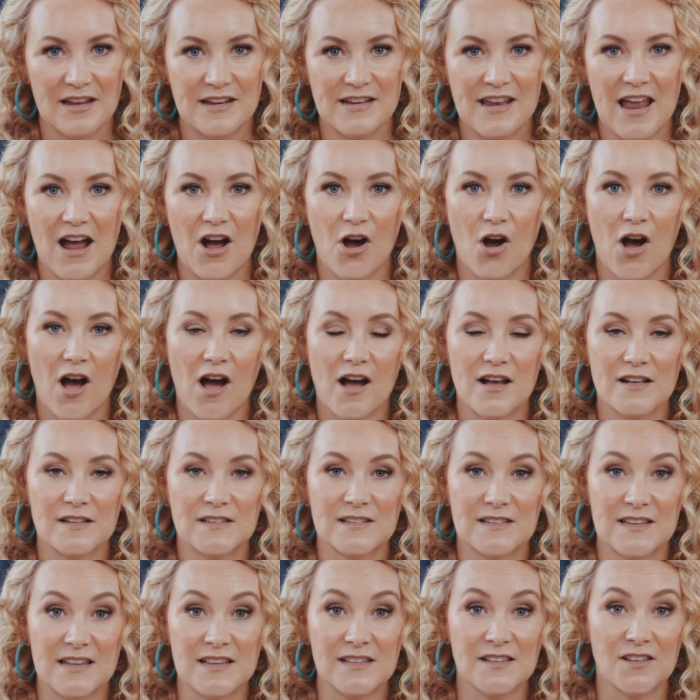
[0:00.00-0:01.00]
Now,
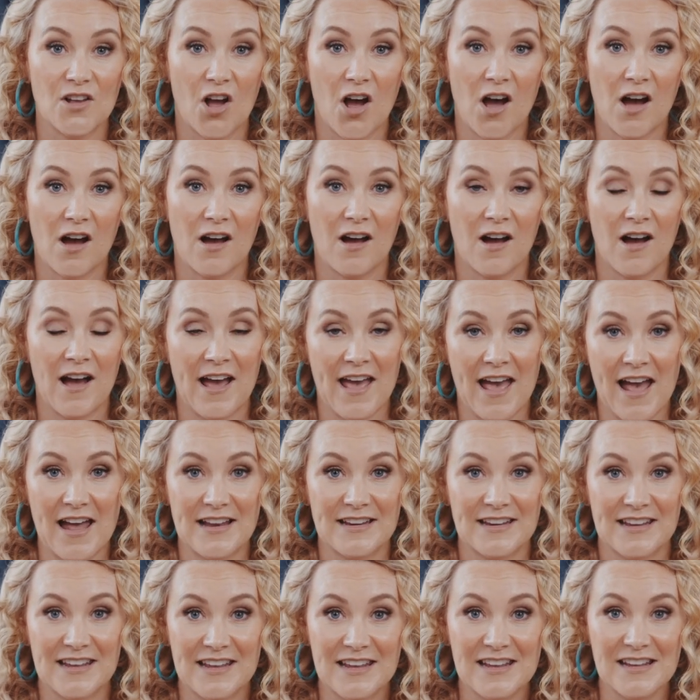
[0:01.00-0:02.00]
since I
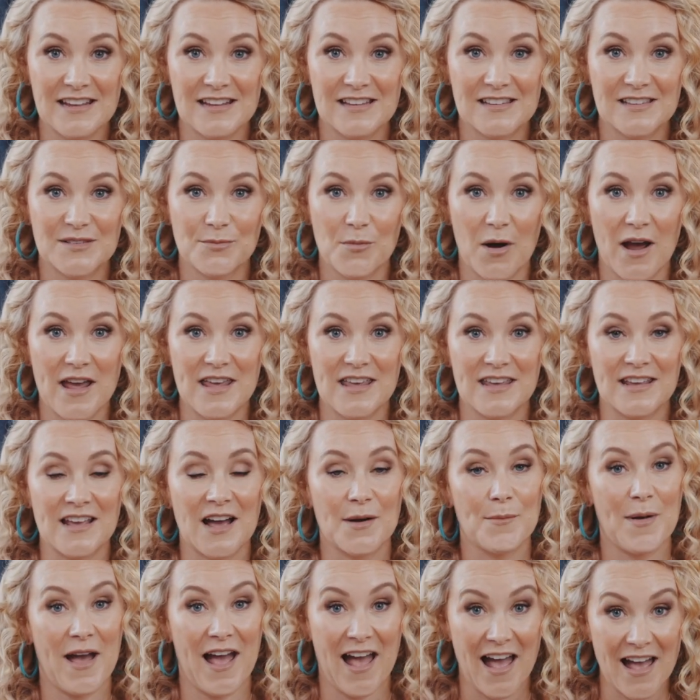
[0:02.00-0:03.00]
had kids, my
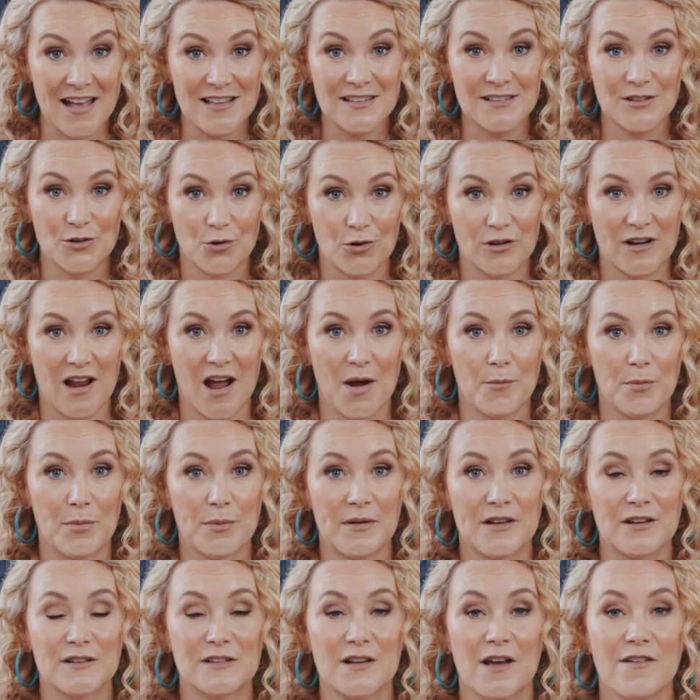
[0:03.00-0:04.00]
income has gone up
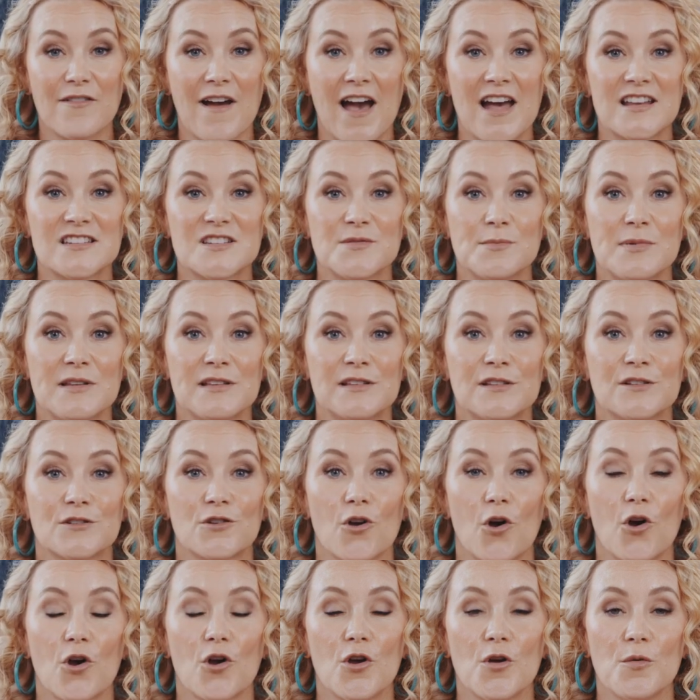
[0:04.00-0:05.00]
because I've had to be
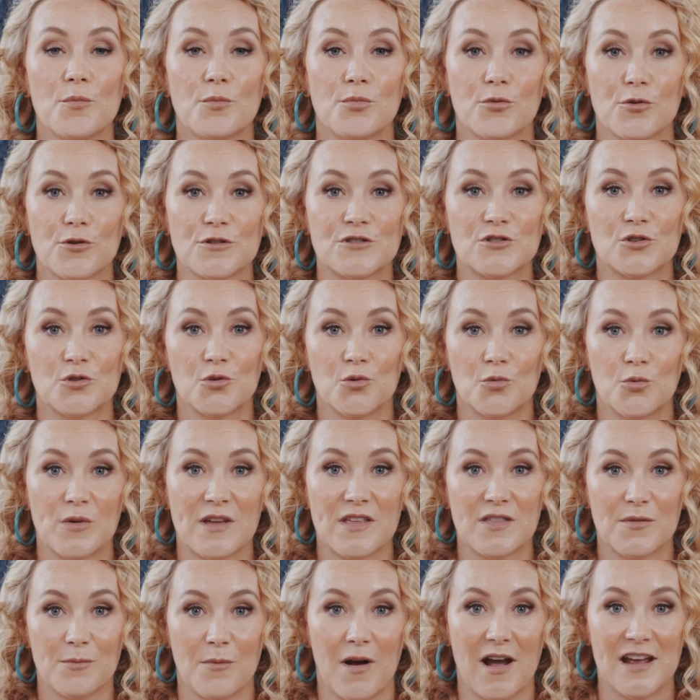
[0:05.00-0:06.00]
so brutal
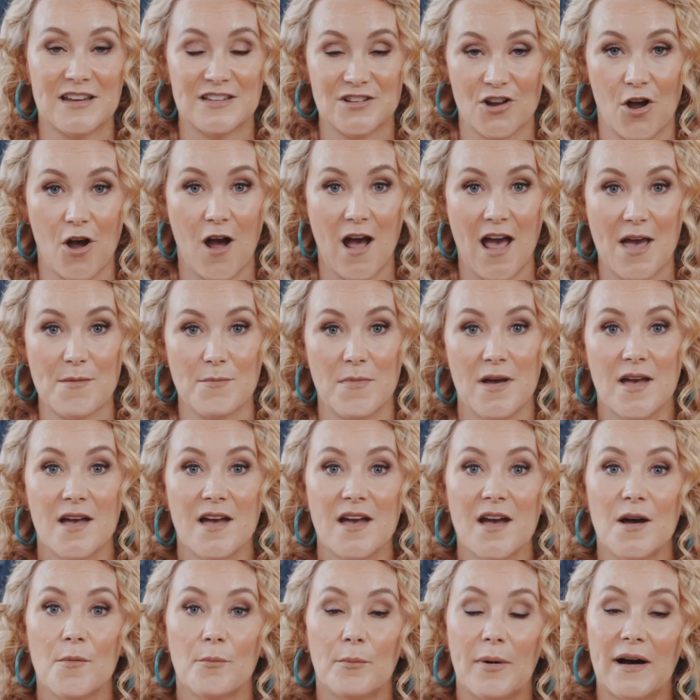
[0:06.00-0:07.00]
with my time.
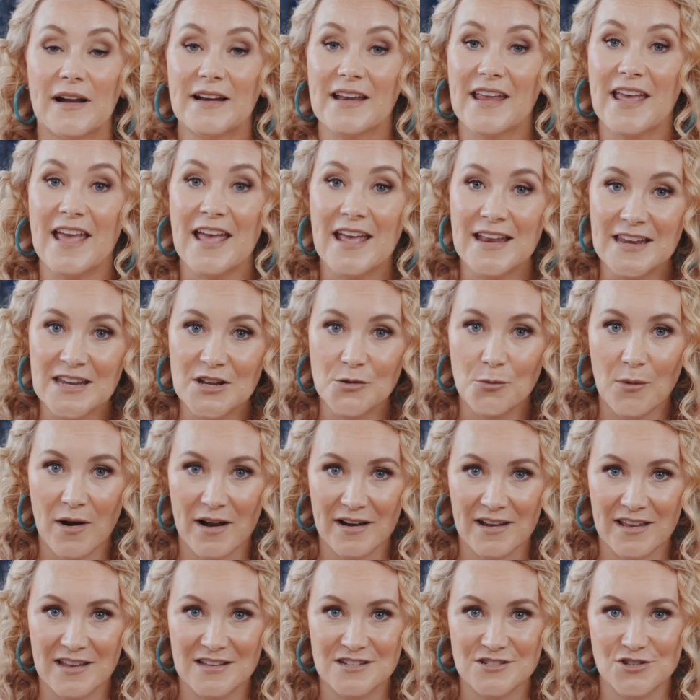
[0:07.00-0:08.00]
But
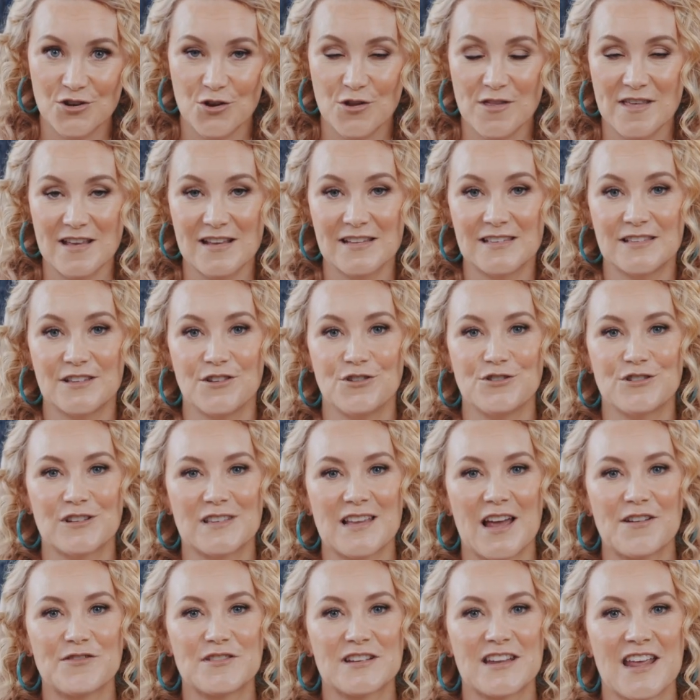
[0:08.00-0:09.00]
anyone can do this. You just
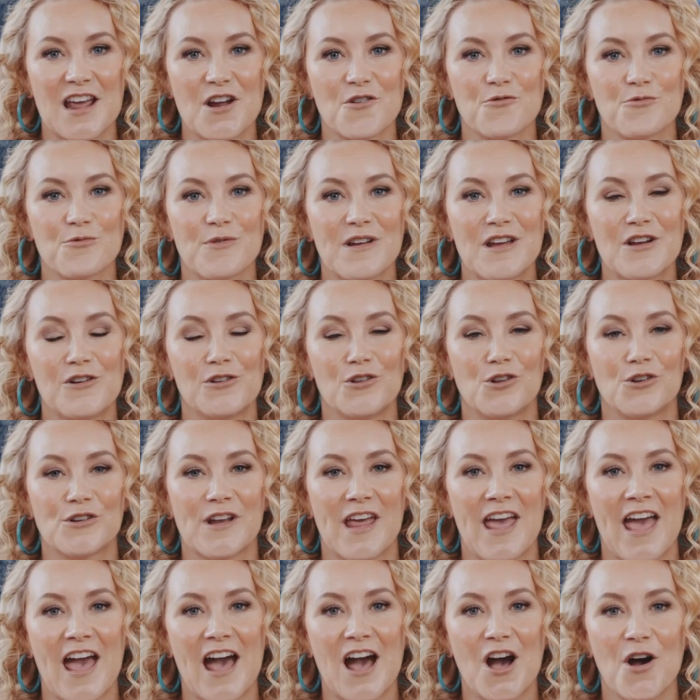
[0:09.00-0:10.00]
have to get real on
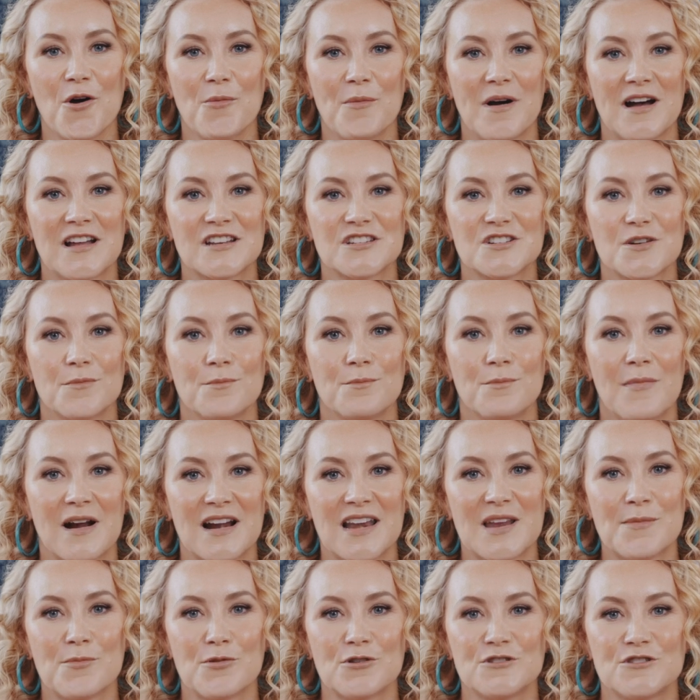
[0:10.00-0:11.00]
how much
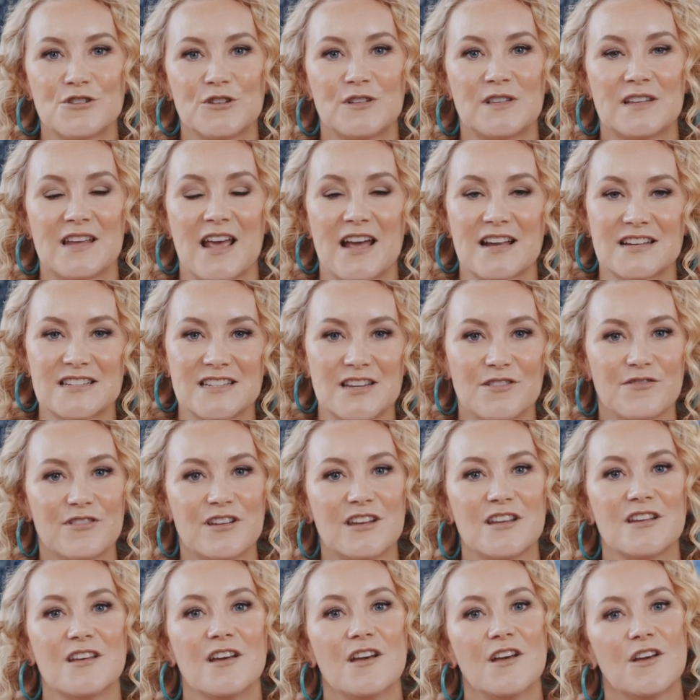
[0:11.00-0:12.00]
money producing
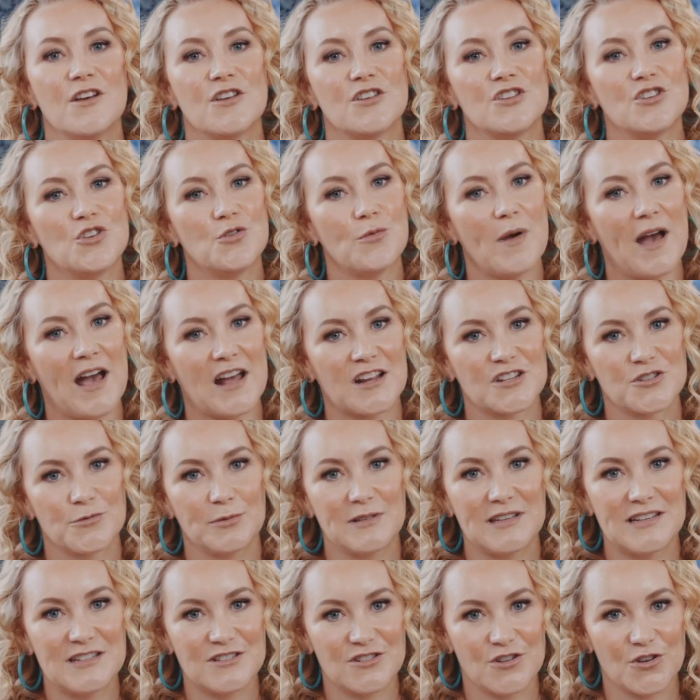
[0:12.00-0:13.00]
activity you
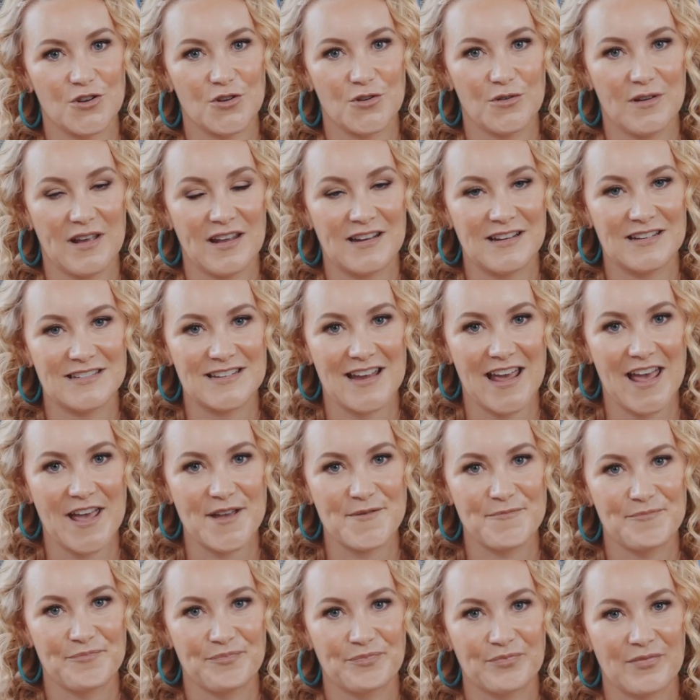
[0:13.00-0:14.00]
actually do in a
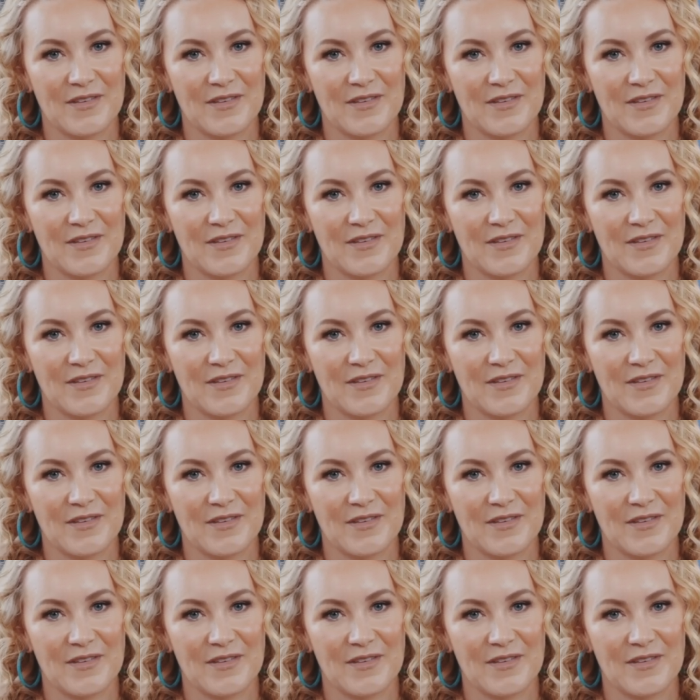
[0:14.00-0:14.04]
day.